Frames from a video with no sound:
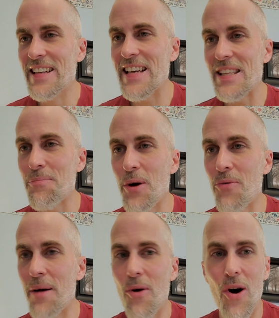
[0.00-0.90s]
it's at the point
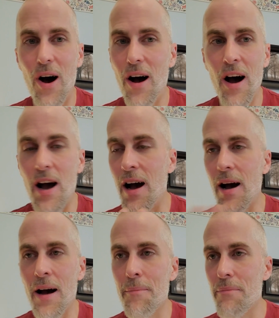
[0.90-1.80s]
where I'm I, uh, uh,
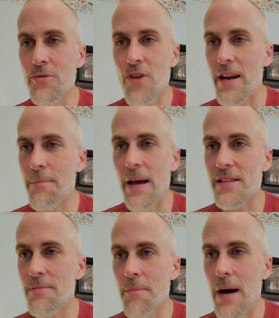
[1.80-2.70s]
uh, I'm trying to
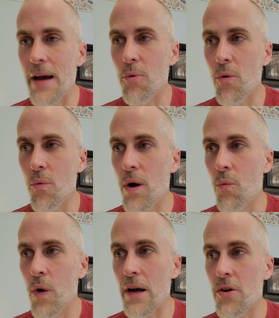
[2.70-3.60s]
bounce in my mind. Well, what
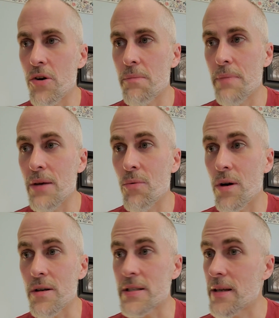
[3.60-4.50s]
what could be
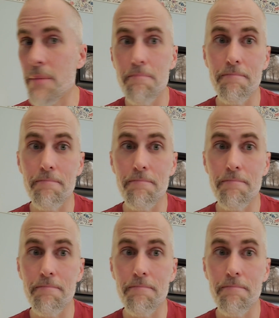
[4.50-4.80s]
worse?